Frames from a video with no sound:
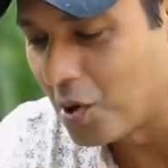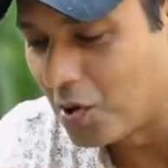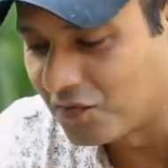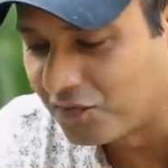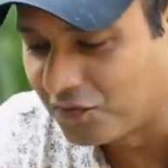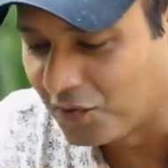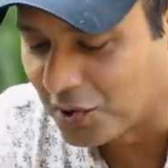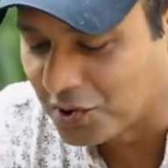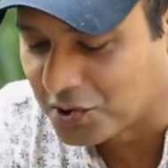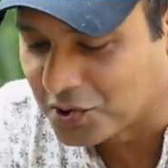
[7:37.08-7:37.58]
knock
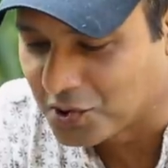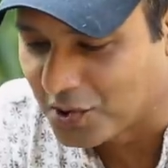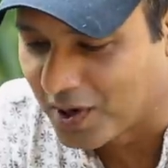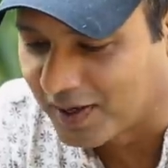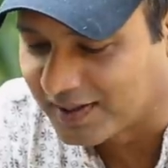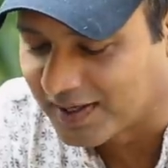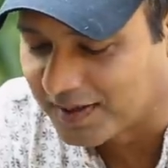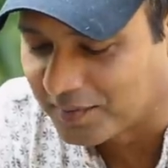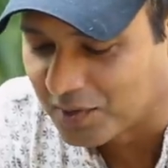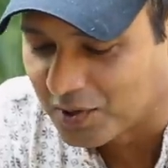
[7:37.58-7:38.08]
for sure,
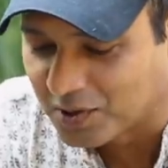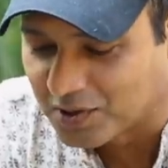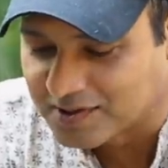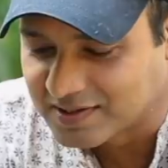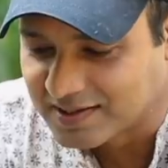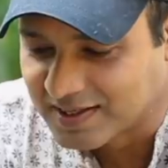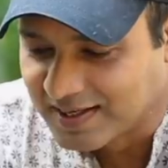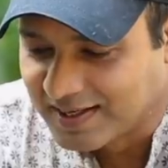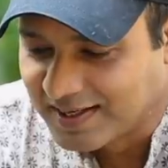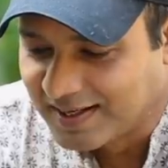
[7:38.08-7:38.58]
I think,
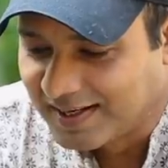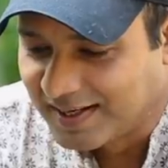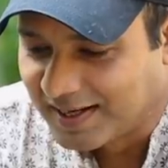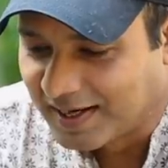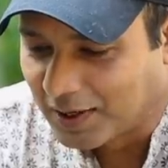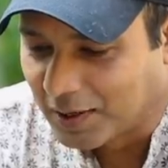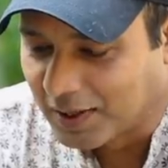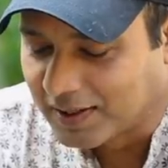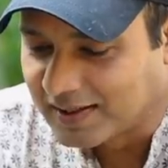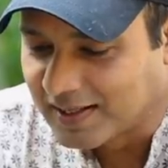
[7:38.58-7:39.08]
because,
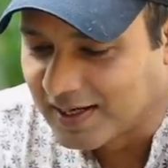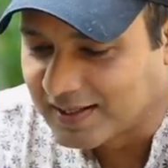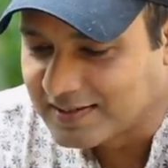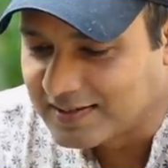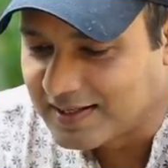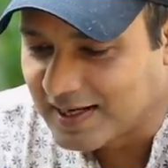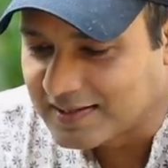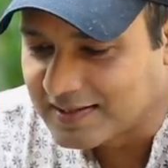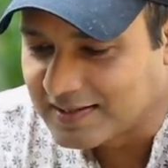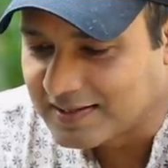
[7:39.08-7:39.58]
you know,
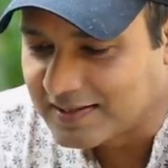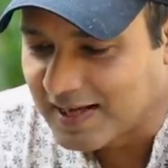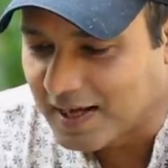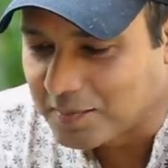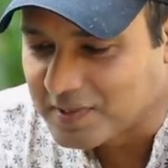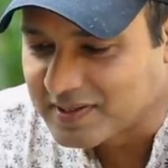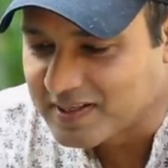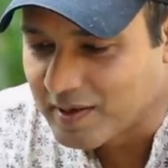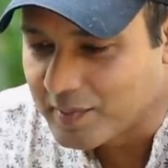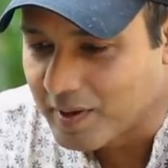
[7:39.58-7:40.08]

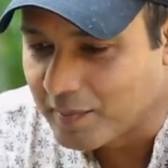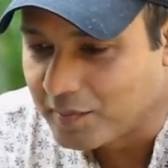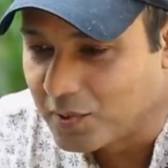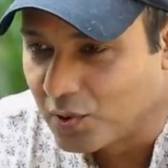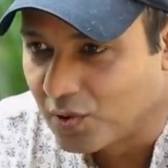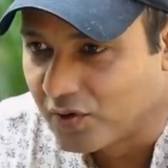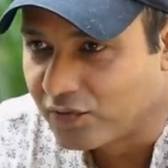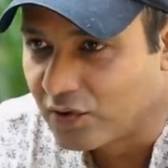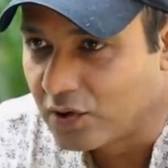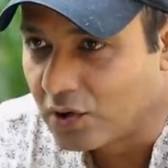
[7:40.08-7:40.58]
that must have been a
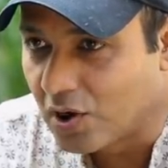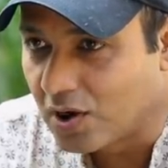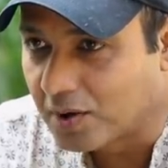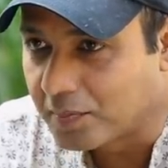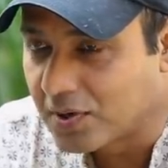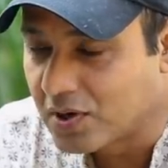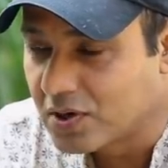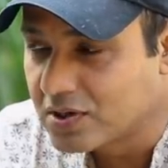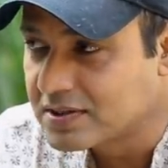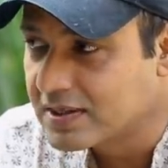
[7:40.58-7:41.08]
beautiful
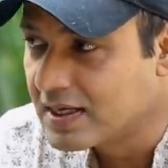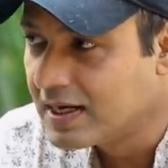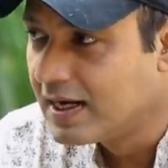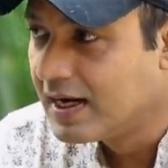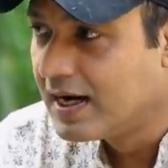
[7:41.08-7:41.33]
knock. Because